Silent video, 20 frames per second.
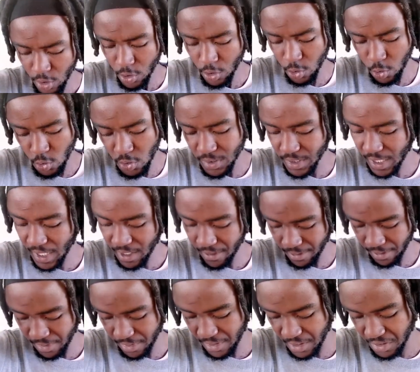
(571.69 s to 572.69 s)
Those are the
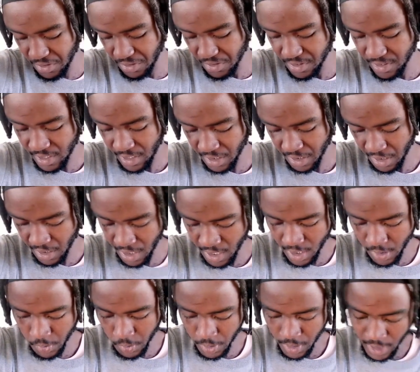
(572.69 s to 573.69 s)
things that I
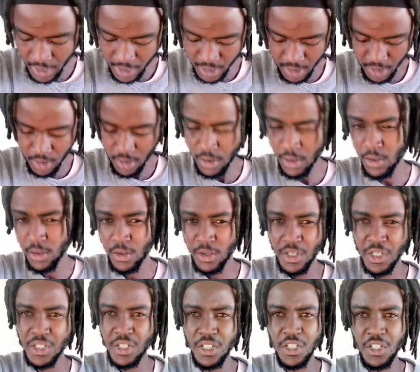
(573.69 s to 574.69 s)
would like
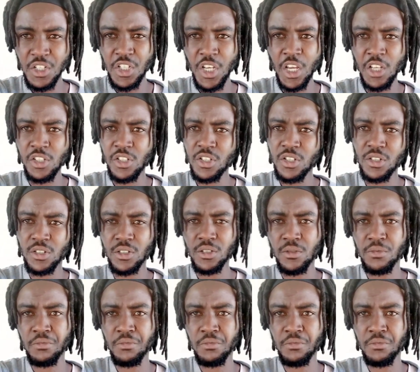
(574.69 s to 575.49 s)
honestly change.